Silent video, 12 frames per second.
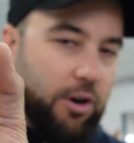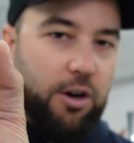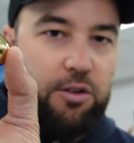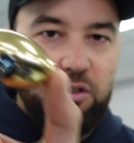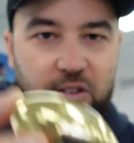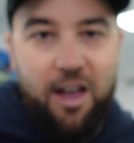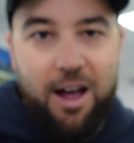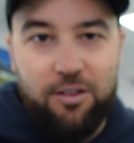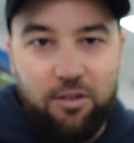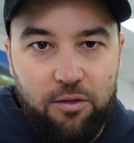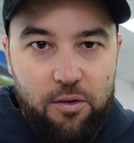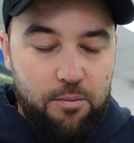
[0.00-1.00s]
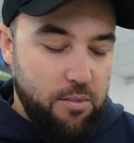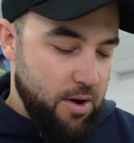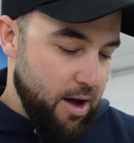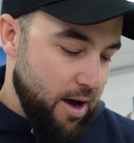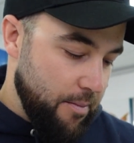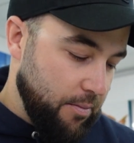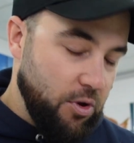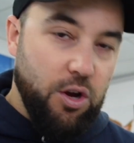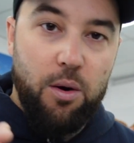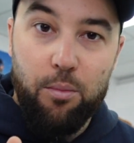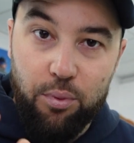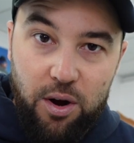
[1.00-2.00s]
got stacks of them. You
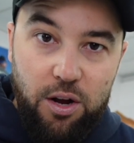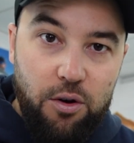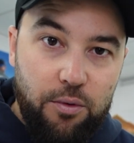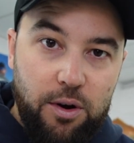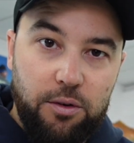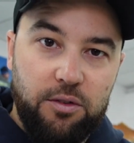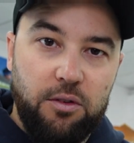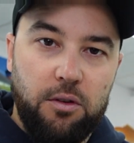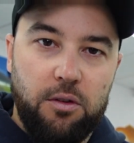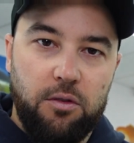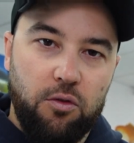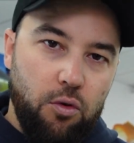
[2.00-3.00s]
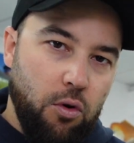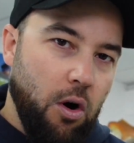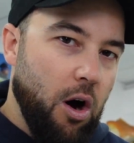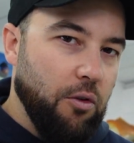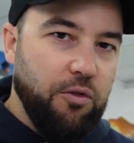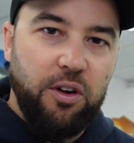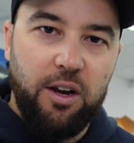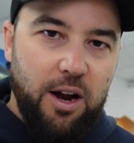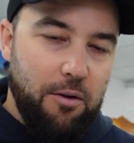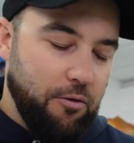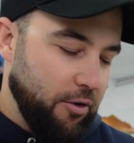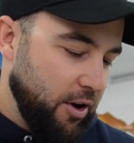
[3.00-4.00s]
can bring your reels into the store. I'll fit it
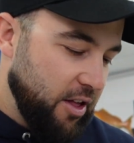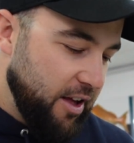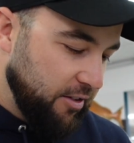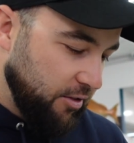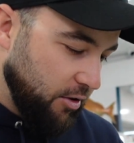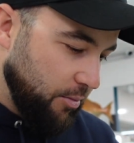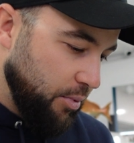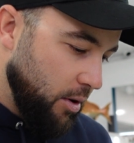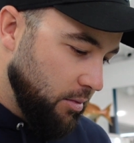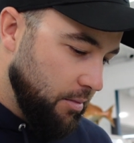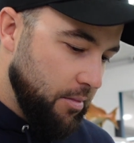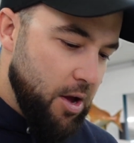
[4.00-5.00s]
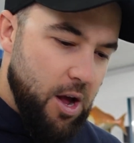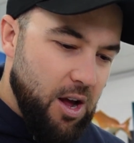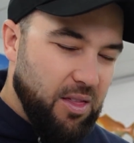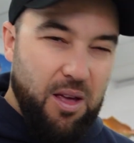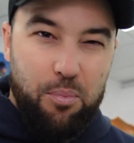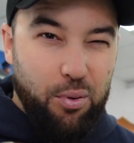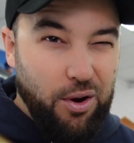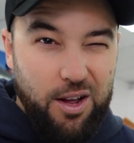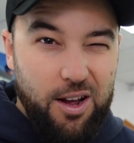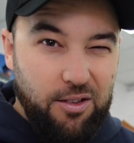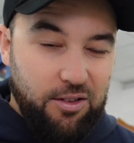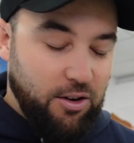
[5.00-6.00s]
up for you. That's not a problem. They're pretty
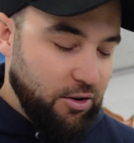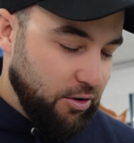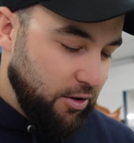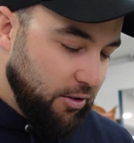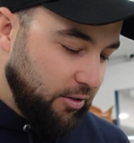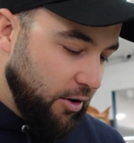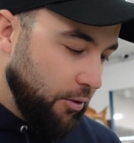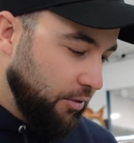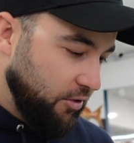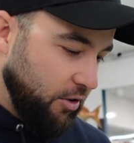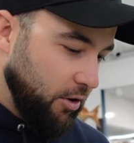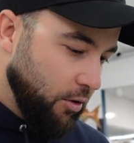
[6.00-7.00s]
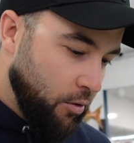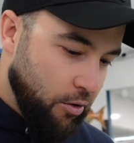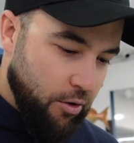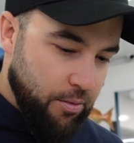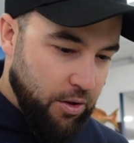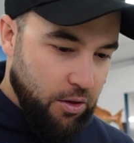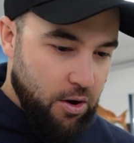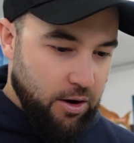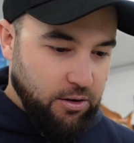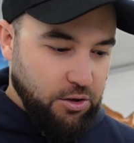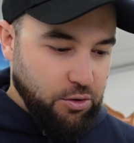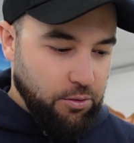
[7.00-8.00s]
easy to do yourself, so you can order them
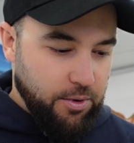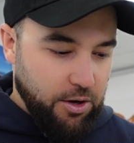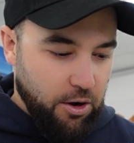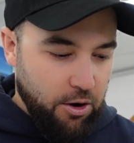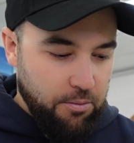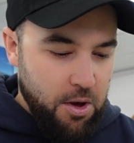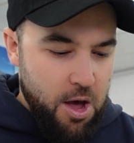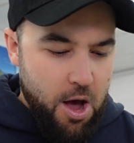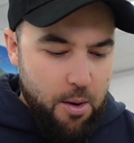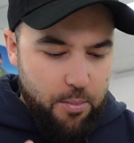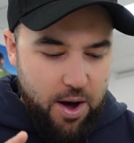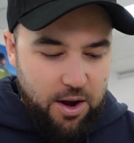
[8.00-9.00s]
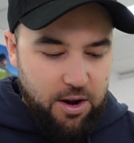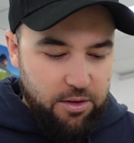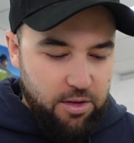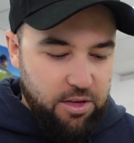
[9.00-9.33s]
online and do them at home. But another